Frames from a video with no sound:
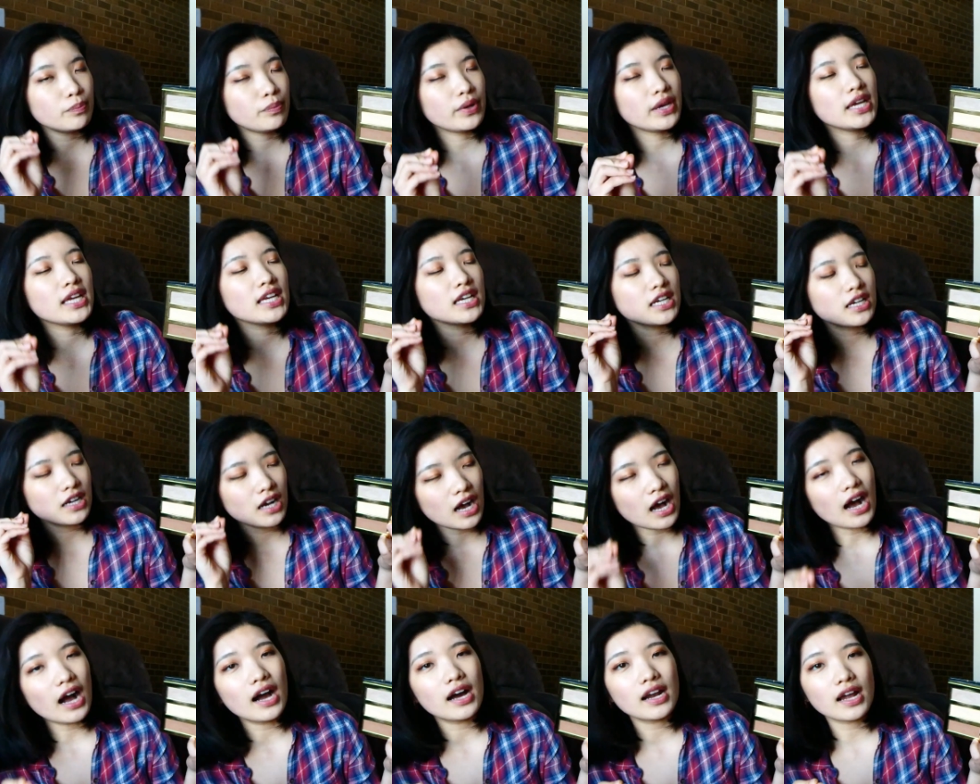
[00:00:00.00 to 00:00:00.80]
pink
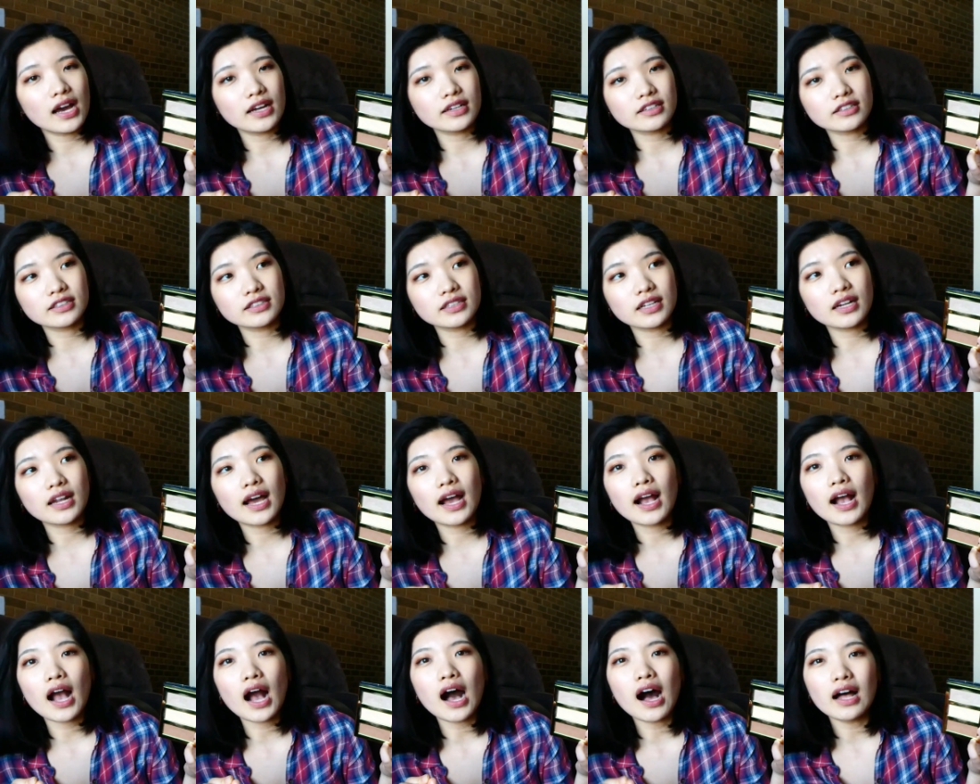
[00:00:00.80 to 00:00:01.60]
highlighter that
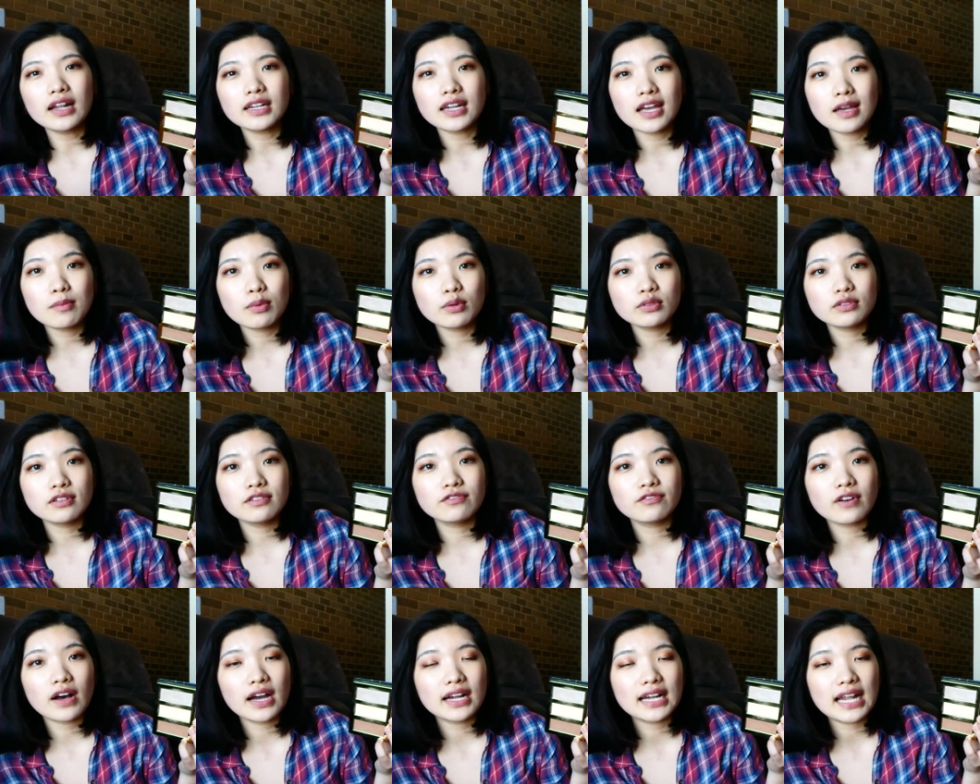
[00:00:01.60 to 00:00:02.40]
I'm unable
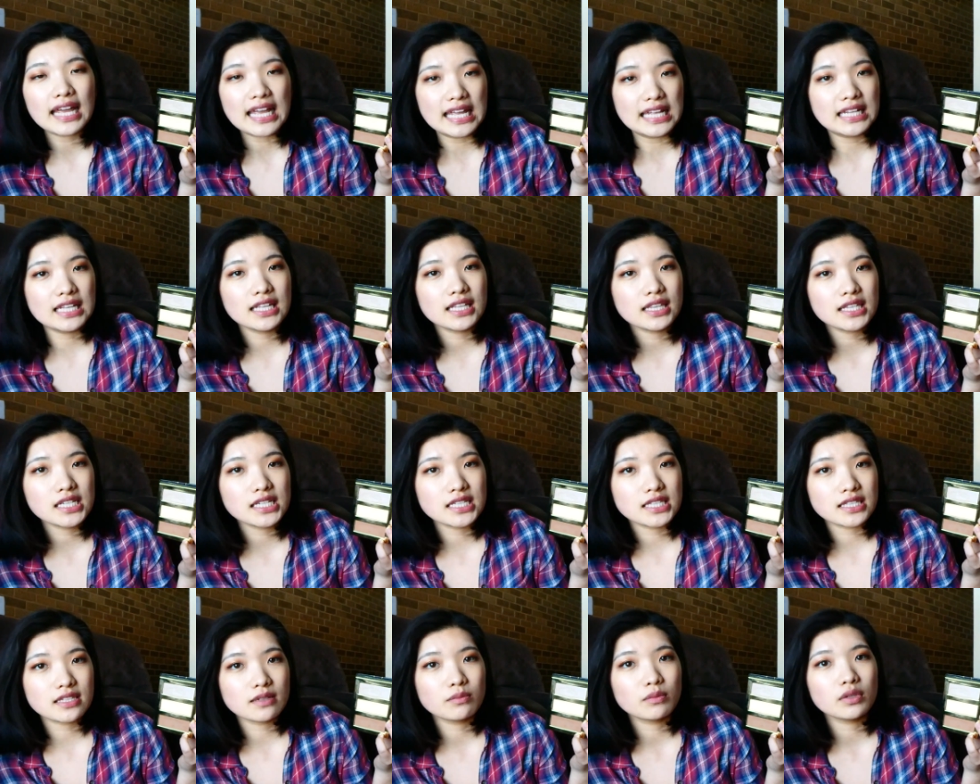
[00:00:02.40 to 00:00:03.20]
to find
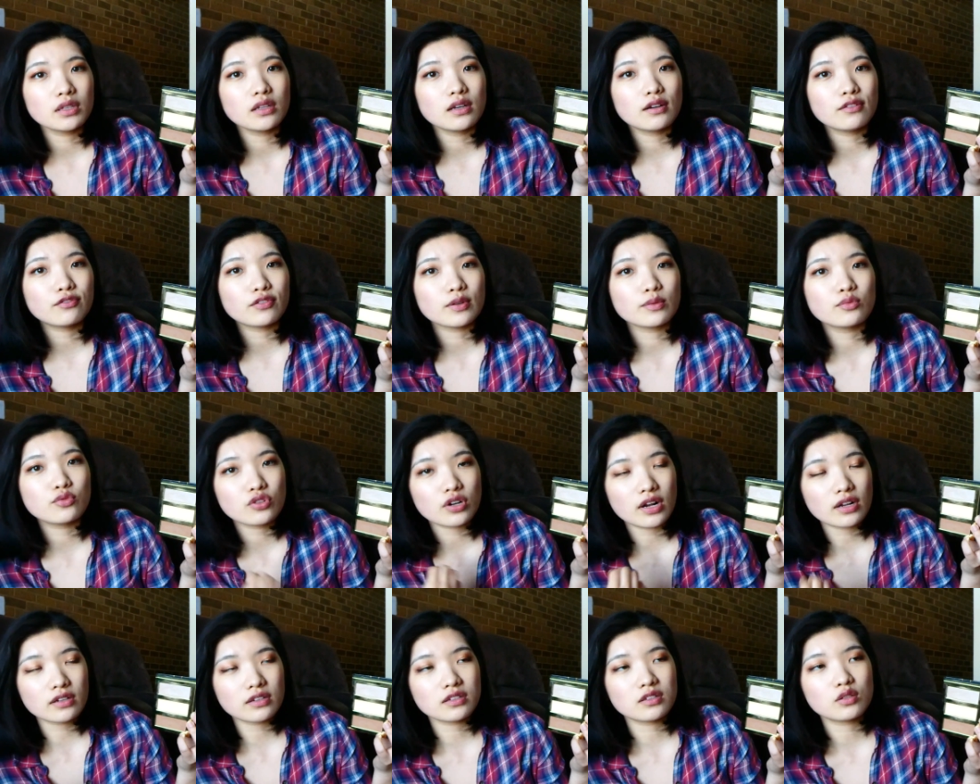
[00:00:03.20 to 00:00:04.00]
anything similar from
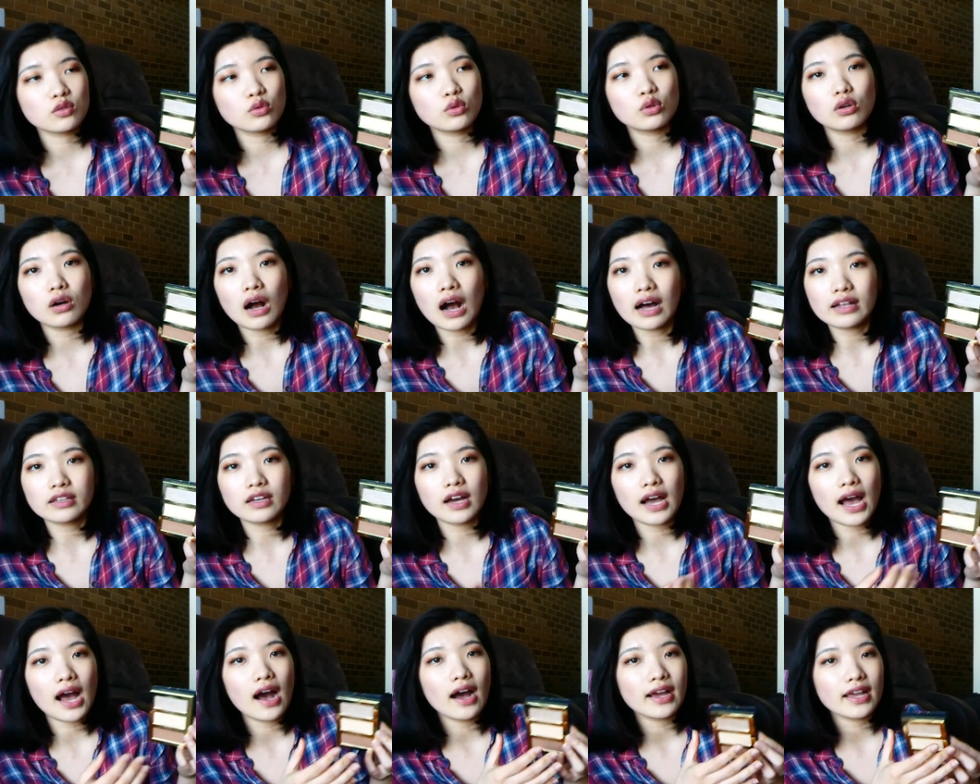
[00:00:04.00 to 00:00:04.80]
drugstore or
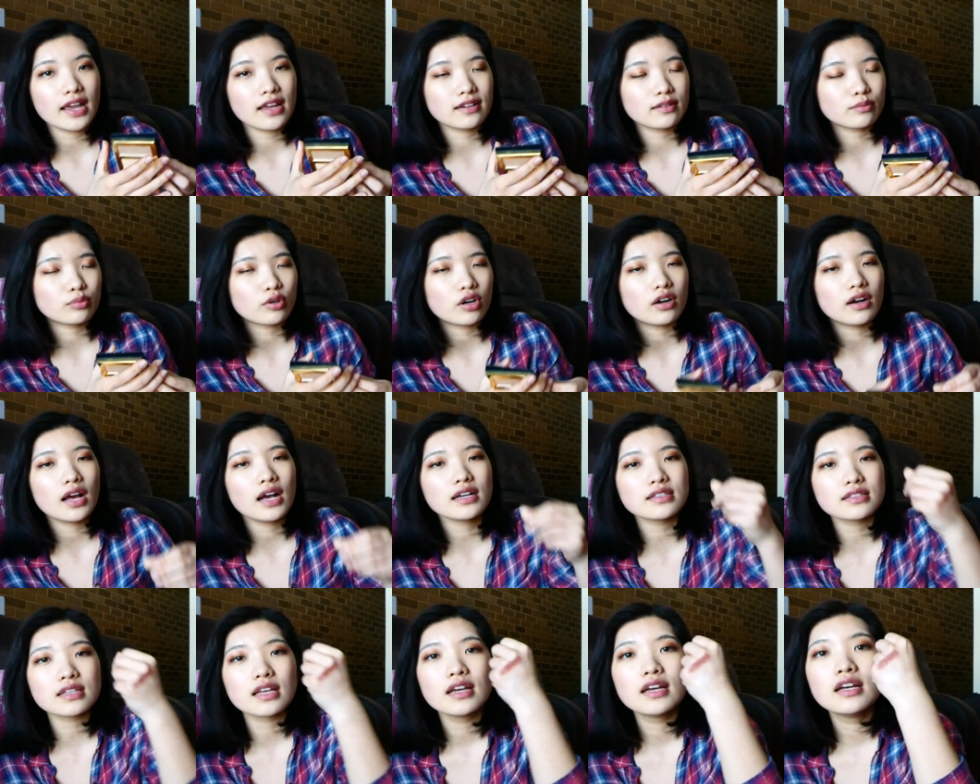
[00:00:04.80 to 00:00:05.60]
other high-end
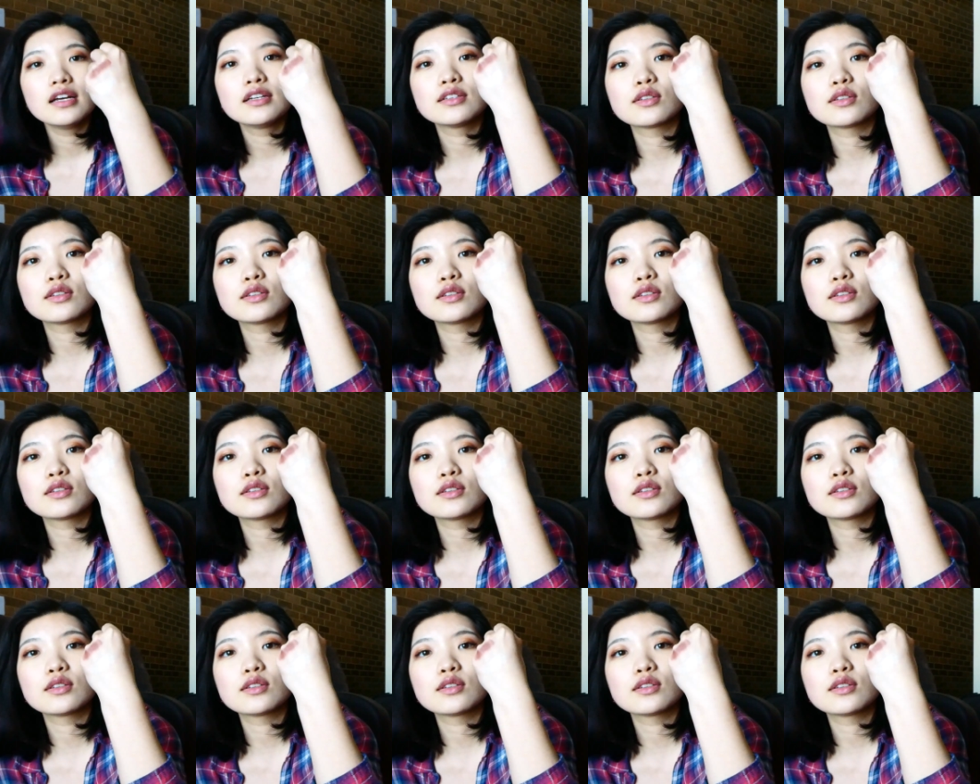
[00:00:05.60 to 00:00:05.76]
products.